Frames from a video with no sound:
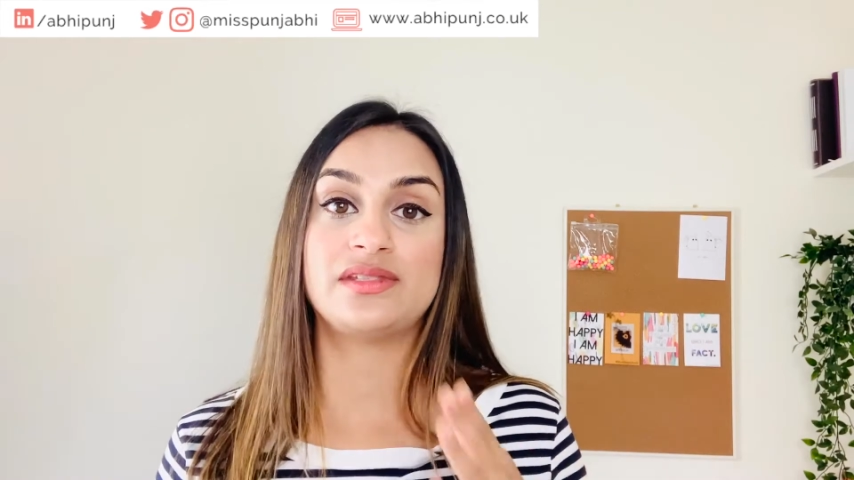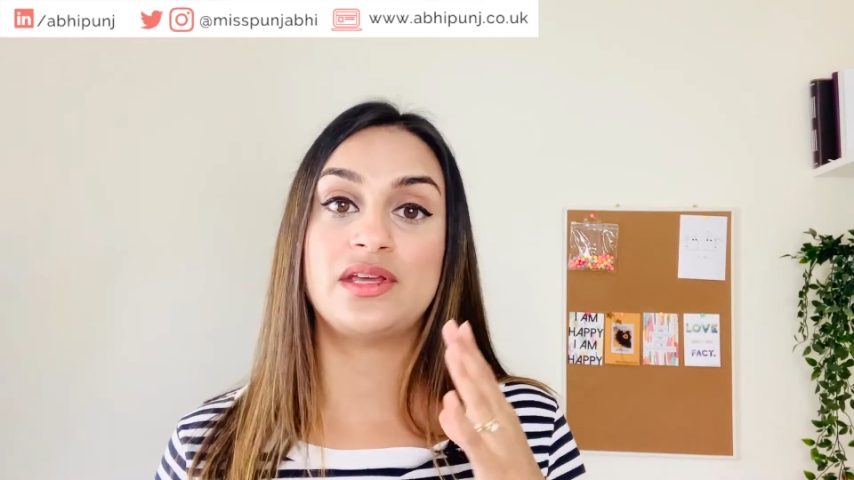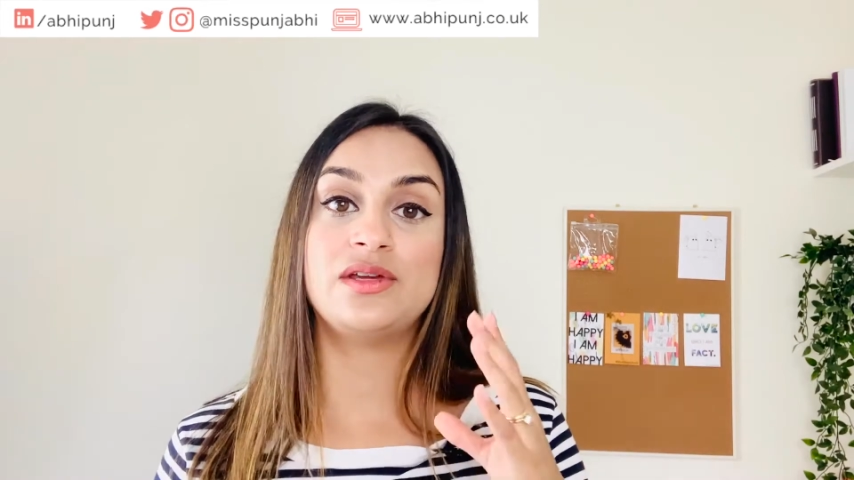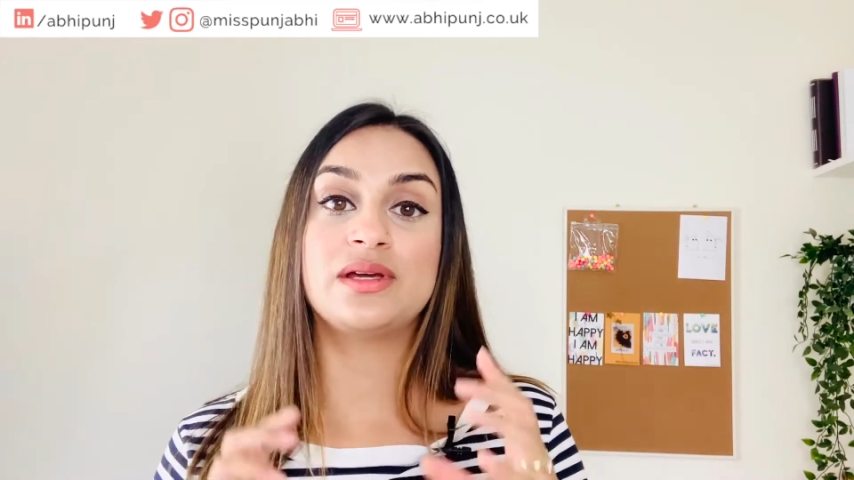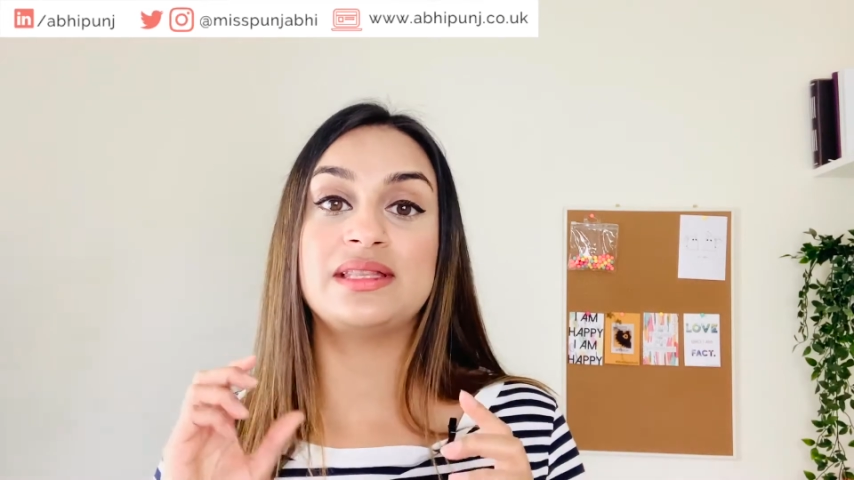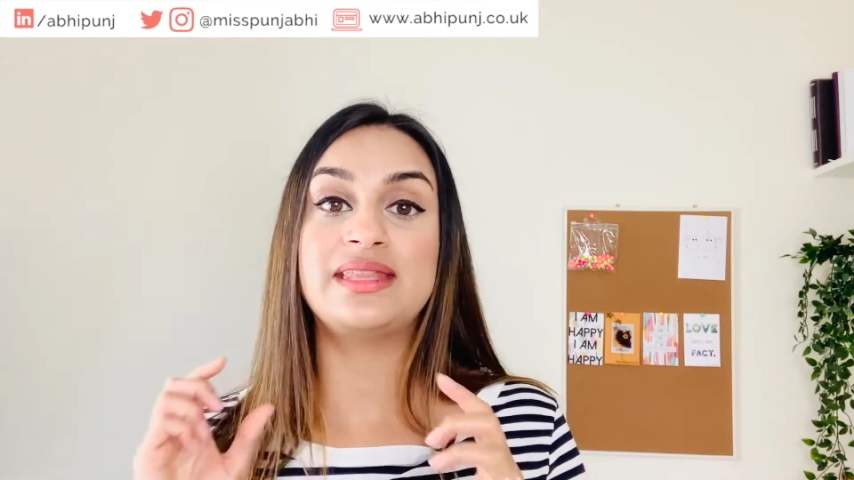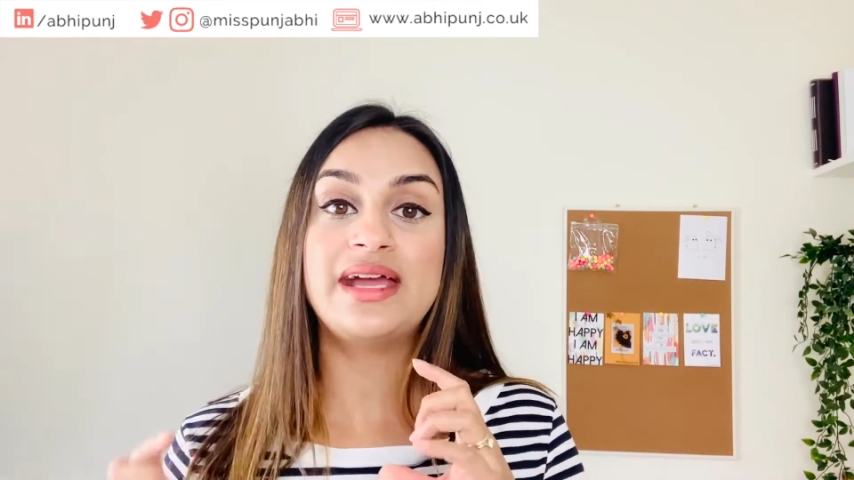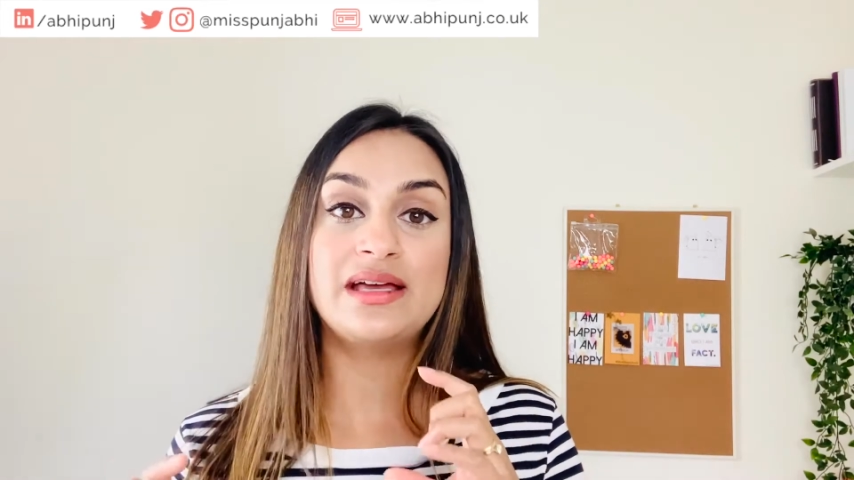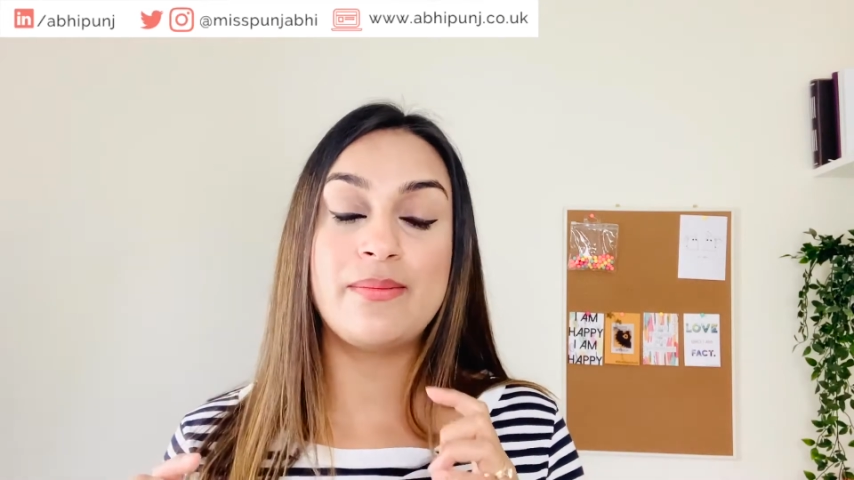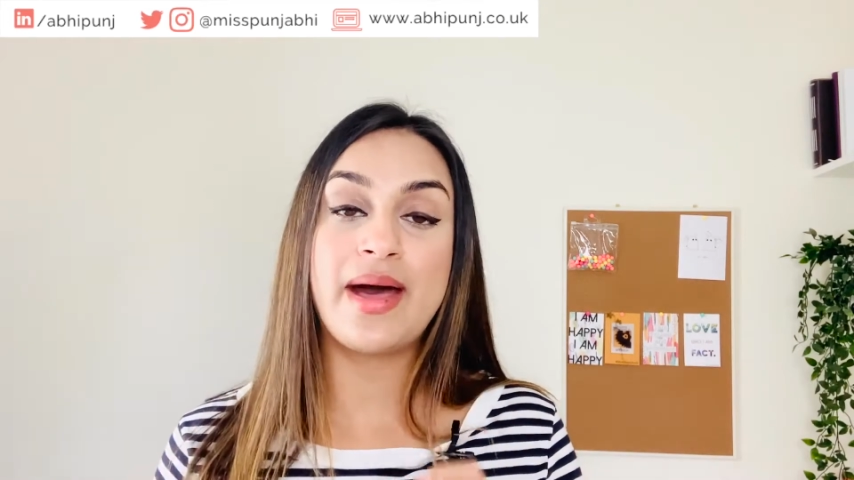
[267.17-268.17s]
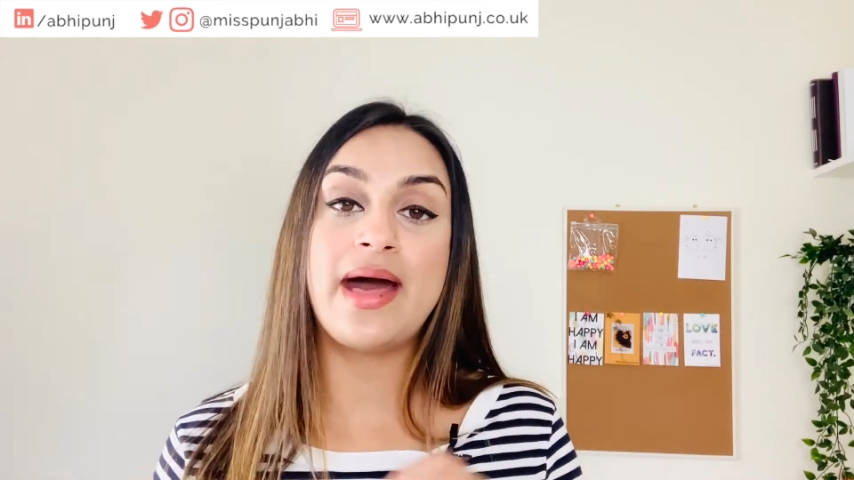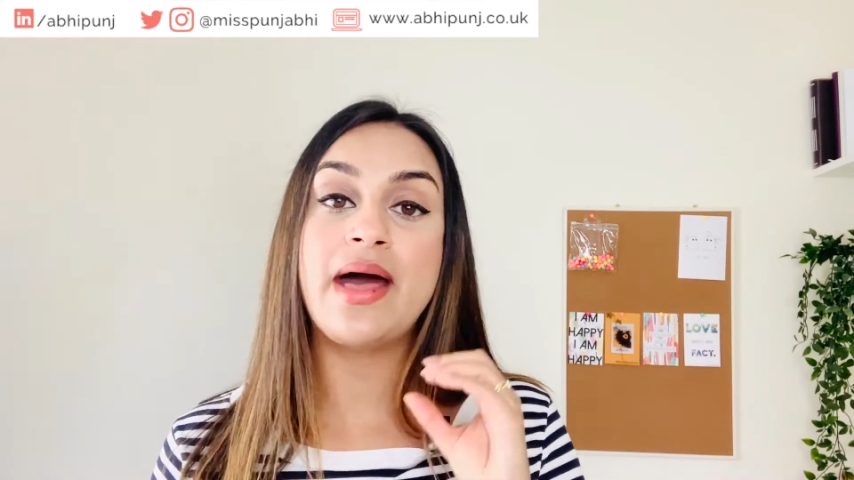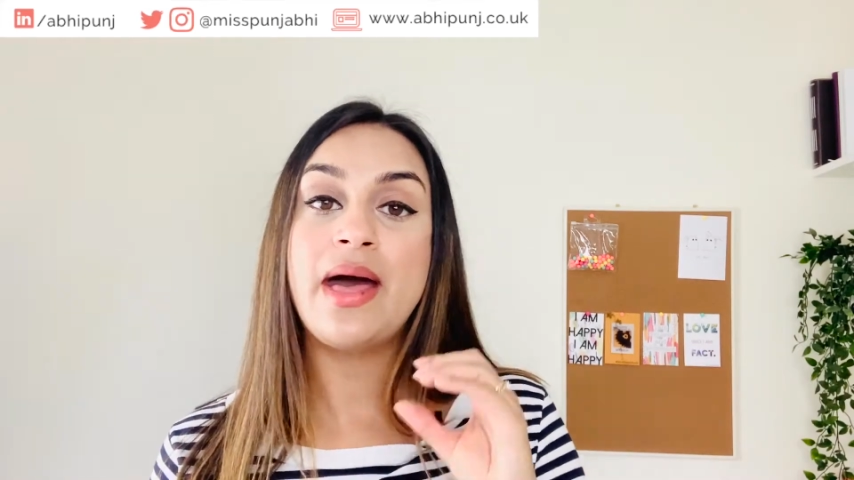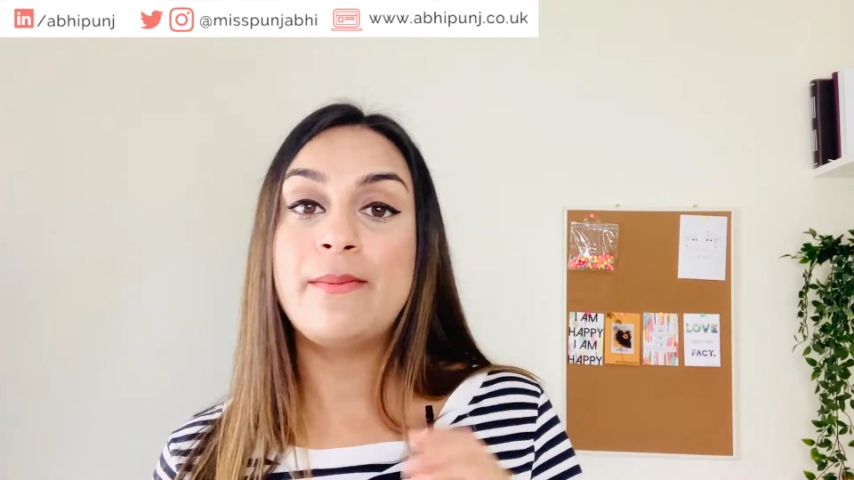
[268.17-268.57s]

So you can then compare